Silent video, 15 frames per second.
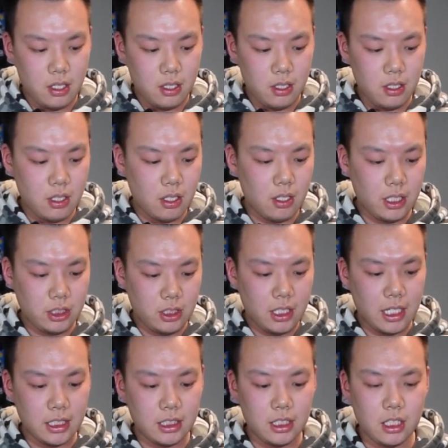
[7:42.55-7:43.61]
you know, I'll let you
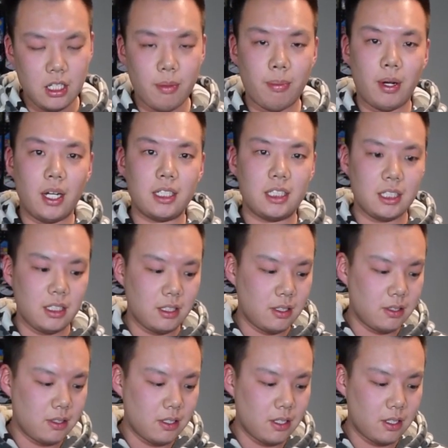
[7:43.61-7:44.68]
guys see the unboxing,
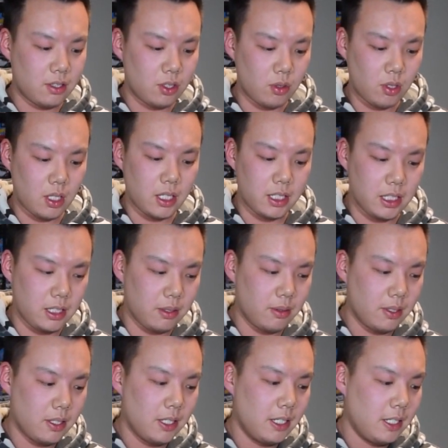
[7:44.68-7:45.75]
the quality.
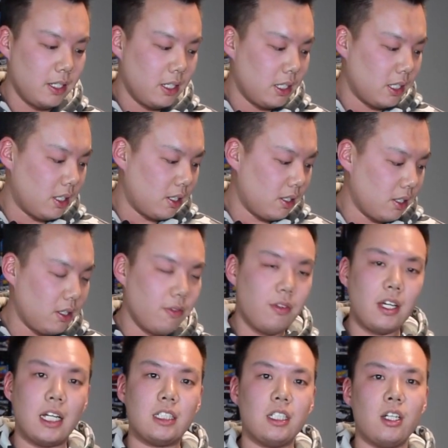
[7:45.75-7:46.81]
If you
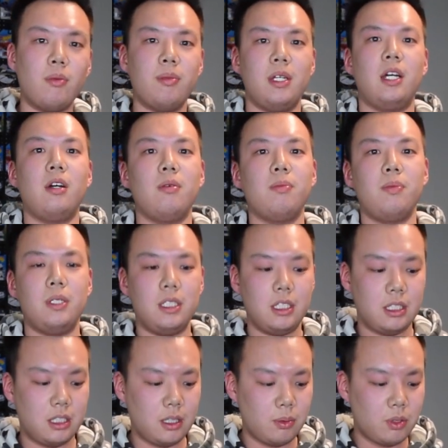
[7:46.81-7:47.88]
guys can help me out,
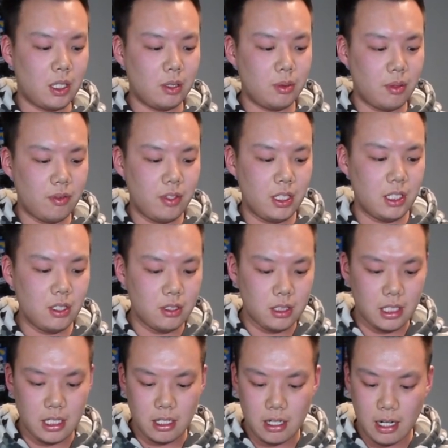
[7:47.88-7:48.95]
please subscribe to my
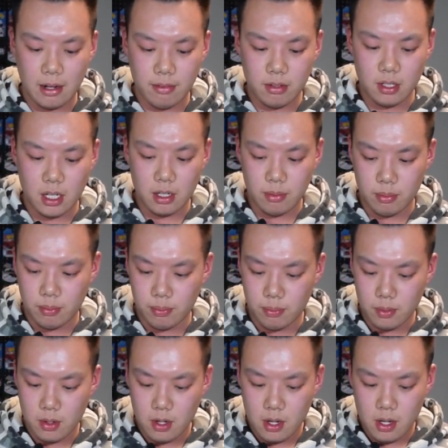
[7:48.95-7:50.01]
videos, and I have a lot of
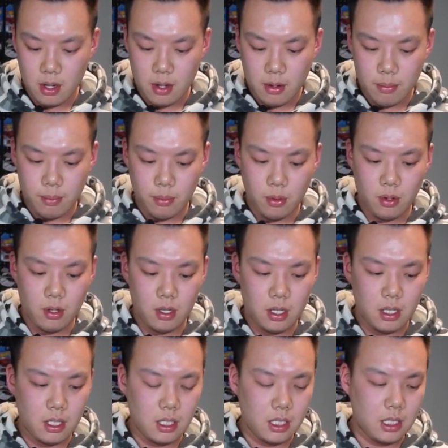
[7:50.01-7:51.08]

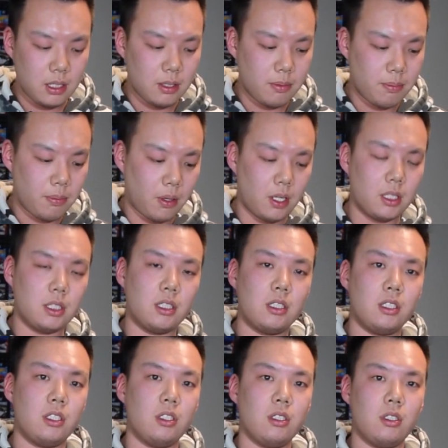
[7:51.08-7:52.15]
more
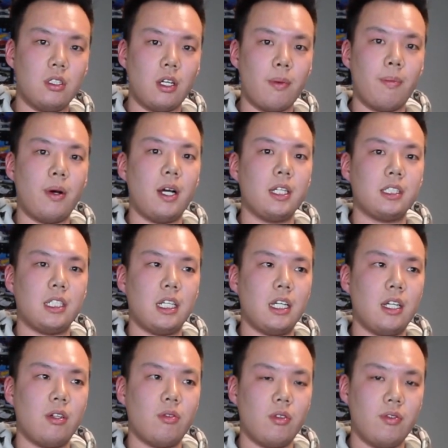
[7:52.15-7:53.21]
parts to unbox
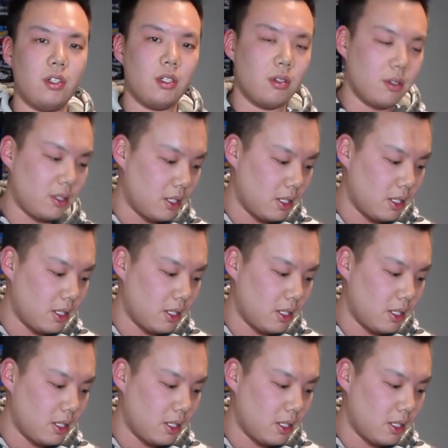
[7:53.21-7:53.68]
and review.